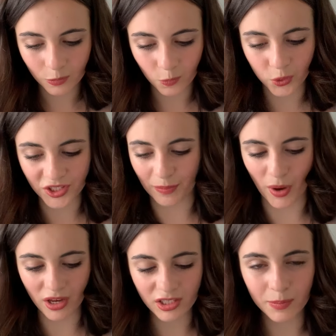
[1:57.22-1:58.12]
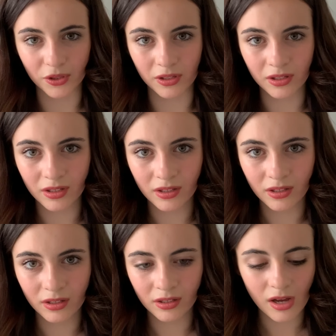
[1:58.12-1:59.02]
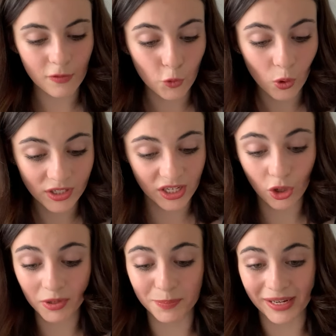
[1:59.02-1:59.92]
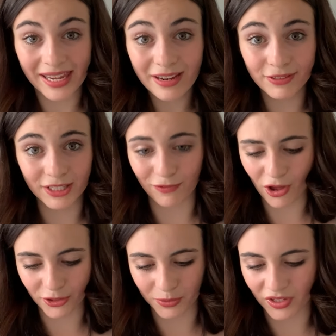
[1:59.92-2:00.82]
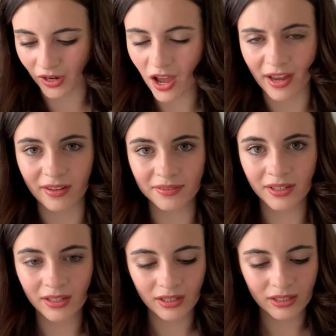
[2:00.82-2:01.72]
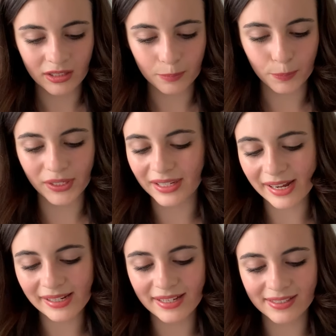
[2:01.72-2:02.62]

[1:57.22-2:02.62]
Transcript: Was it possible? Of course, he'd always believed his father was alive. But lately,